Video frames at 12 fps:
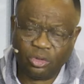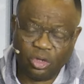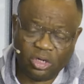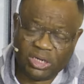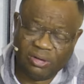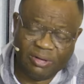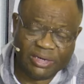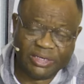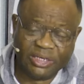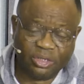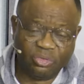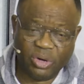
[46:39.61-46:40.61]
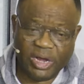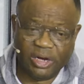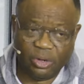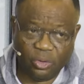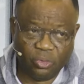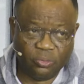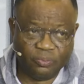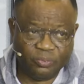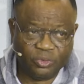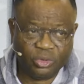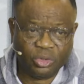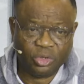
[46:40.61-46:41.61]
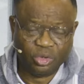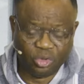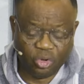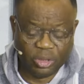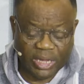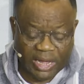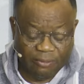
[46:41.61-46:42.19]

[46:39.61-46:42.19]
Don't ever think you are alone. Don't